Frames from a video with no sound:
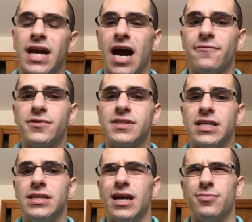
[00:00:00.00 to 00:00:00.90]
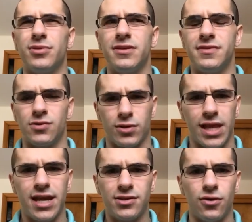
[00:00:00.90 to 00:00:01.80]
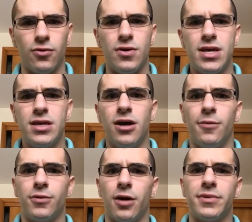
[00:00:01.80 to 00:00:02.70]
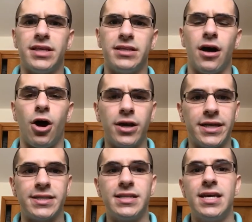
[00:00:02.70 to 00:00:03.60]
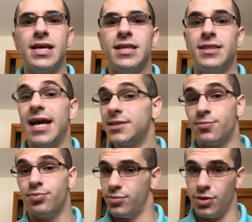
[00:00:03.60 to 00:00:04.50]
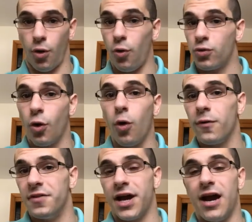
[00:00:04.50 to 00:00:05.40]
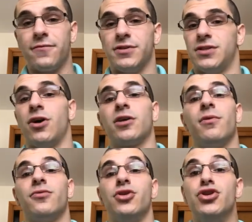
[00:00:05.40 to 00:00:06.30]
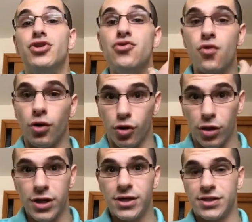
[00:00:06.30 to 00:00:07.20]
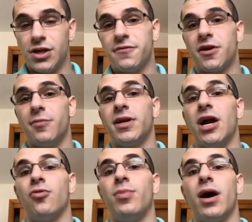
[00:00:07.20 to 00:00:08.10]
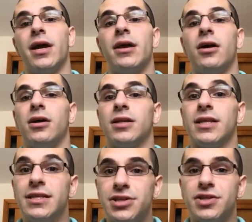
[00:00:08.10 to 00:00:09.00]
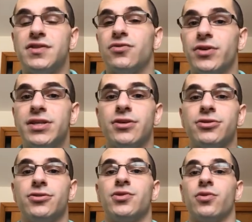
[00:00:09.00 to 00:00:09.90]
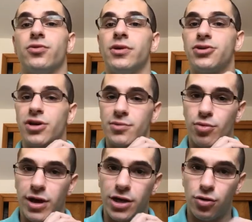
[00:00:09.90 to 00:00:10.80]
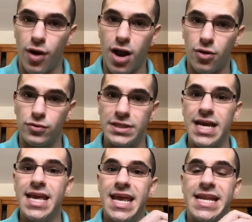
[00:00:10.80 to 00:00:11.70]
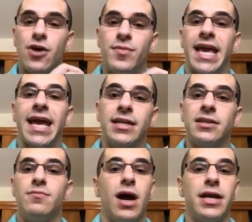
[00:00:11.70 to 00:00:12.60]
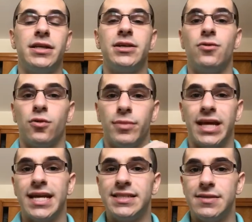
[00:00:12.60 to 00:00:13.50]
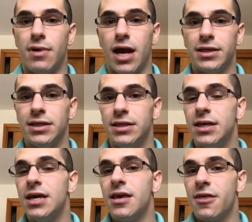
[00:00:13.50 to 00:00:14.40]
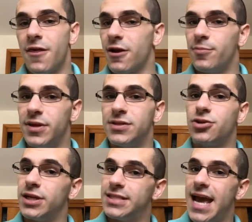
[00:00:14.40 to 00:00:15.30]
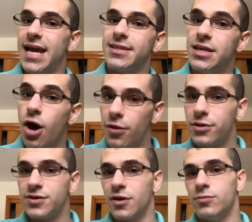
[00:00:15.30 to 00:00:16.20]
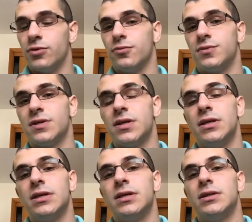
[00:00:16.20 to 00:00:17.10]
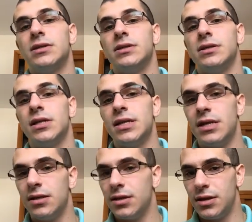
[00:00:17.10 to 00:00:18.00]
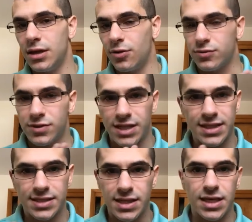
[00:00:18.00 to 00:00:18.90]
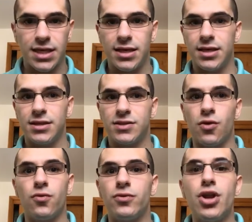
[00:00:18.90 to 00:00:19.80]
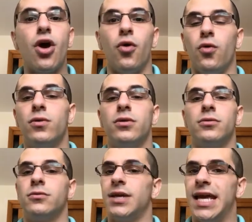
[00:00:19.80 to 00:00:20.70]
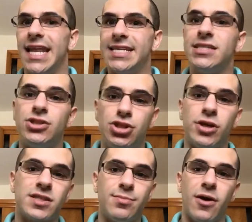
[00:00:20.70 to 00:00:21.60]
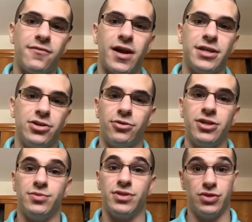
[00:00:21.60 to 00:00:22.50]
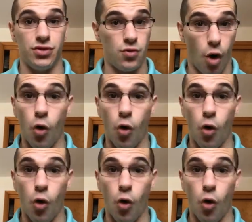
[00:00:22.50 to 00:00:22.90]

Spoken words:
conference in, I believe it's Orlando, upcoming in August, that's the whole goal of the conference, is talk about the newer stuff coming out by clinicians and researchers who are really trying to break ground in how mechanically minded or McKenzie minded therapists should attack the other subgroups. No. It isn't just about finding derangements. Do you